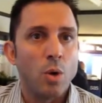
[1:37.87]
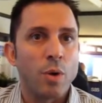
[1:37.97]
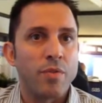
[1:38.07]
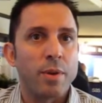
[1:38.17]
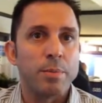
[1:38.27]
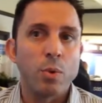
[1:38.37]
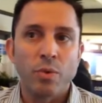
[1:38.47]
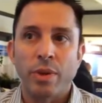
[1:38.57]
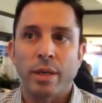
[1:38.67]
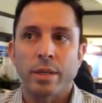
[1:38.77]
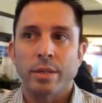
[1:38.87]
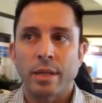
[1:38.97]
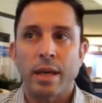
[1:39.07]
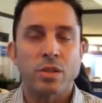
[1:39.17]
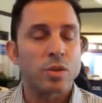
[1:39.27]
or if they're moving
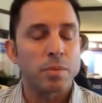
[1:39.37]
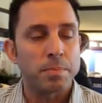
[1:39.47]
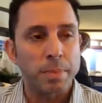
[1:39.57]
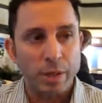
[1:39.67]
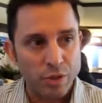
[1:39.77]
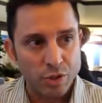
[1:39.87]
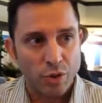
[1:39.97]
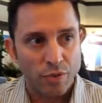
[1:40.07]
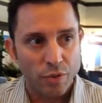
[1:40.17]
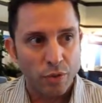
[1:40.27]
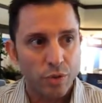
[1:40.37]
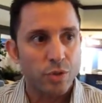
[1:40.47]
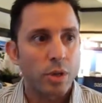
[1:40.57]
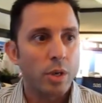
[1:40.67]
SaaS to bigger servers